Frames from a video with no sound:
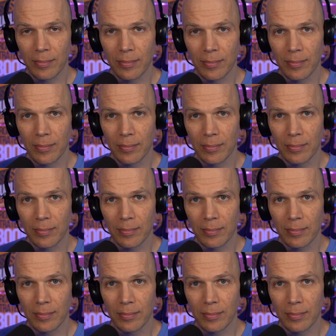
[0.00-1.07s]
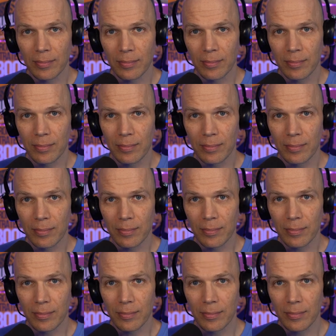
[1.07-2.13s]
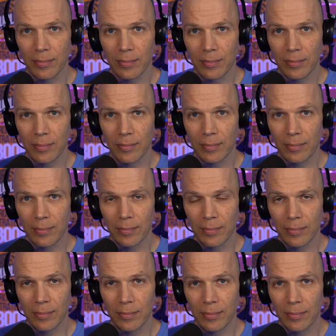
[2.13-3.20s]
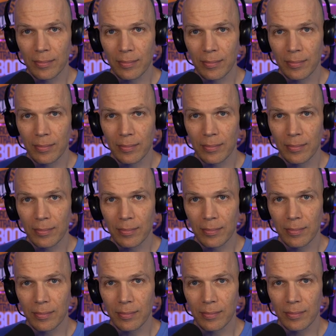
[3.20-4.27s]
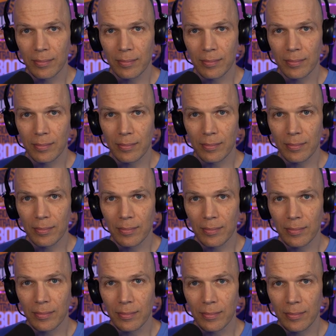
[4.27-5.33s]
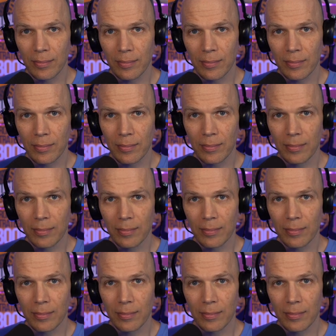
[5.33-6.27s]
No words are spoken by the person on screen.